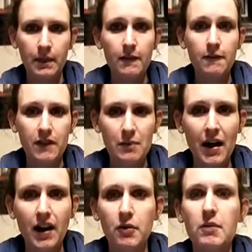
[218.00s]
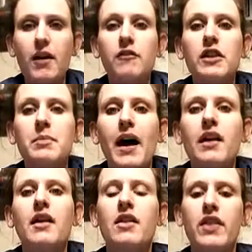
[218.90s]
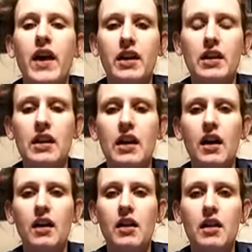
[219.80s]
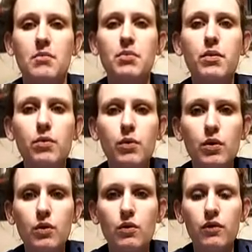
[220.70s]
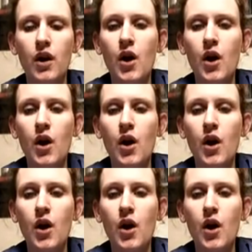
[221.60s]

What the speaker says: feedback. We want feedback that can improve